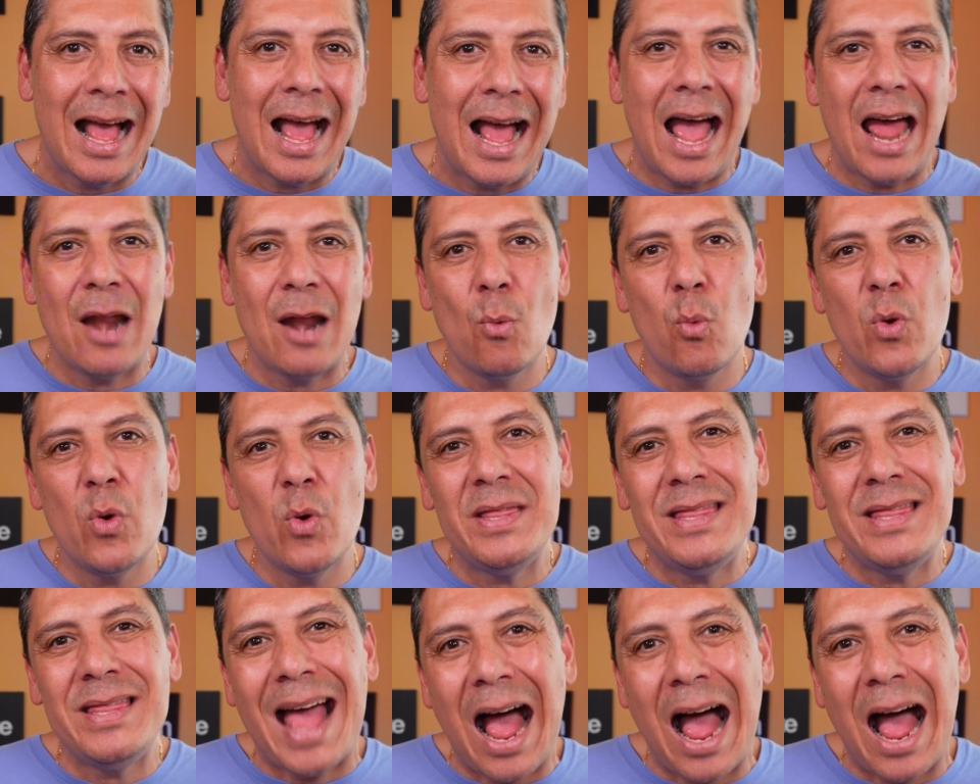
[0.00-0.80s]
and
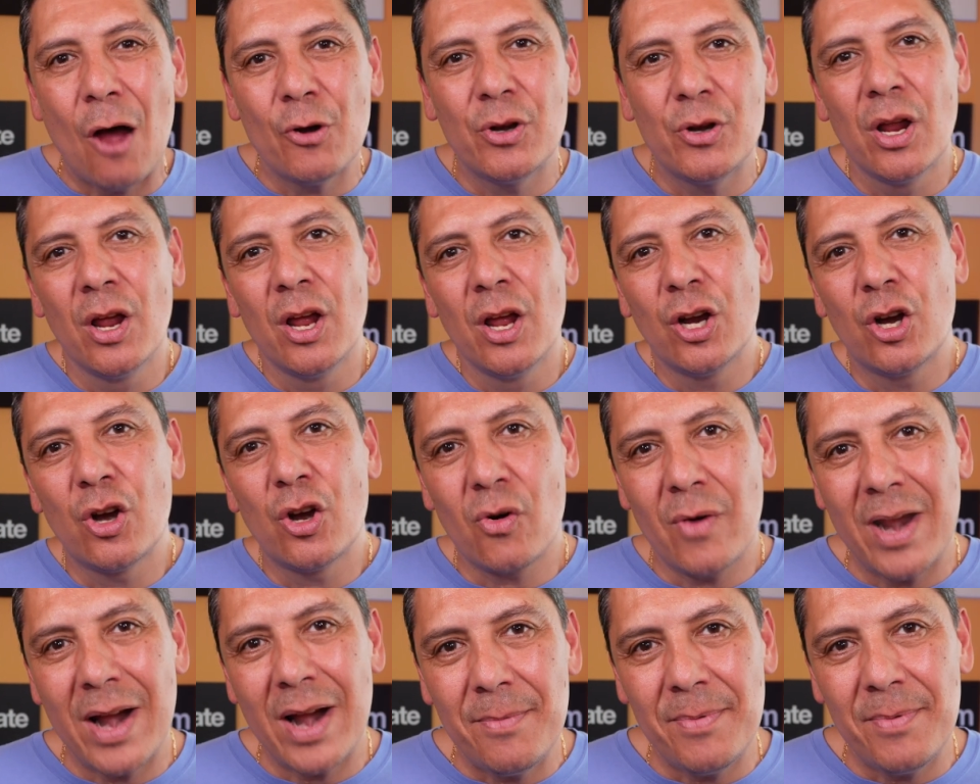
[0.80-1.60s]
without
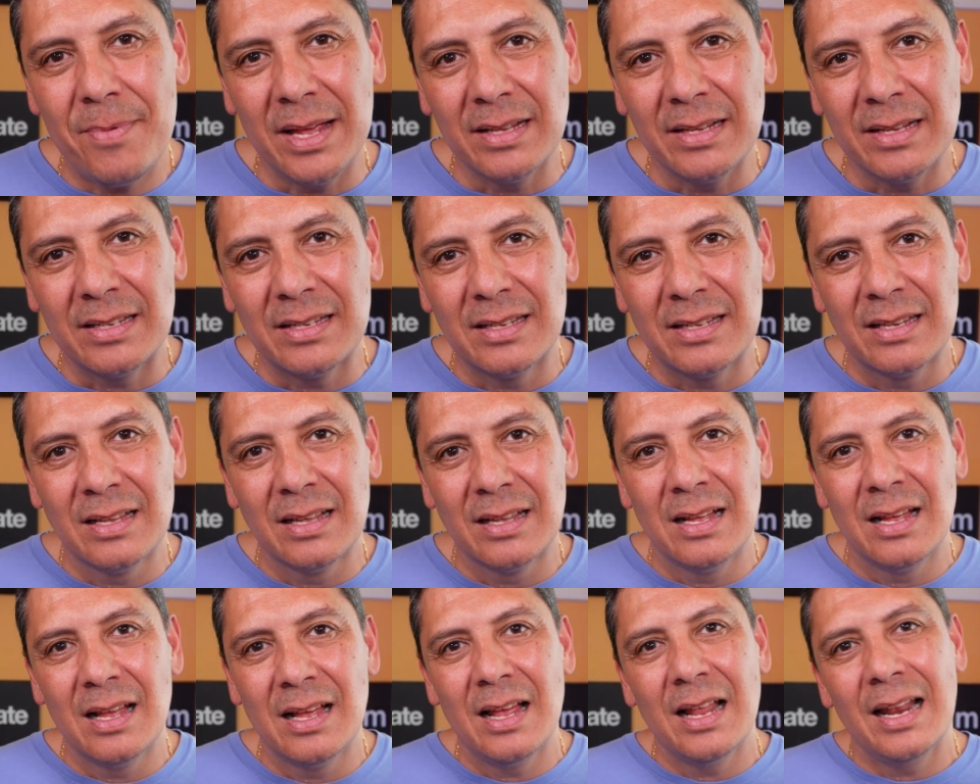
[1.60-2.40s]
cravings.
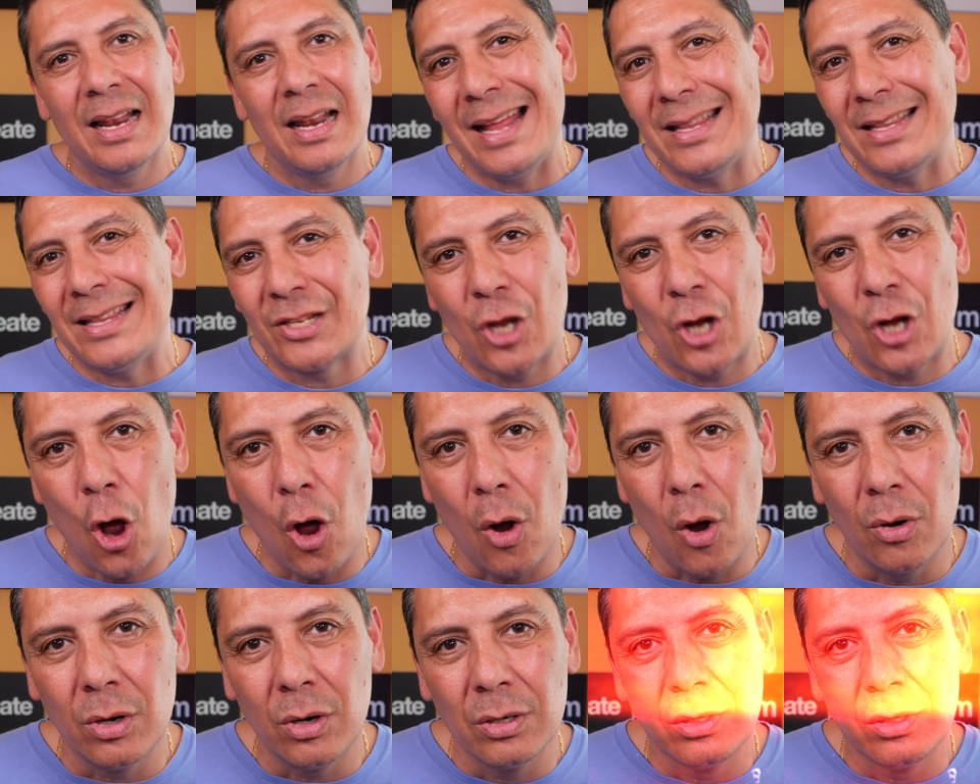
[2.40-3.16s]
Let's go.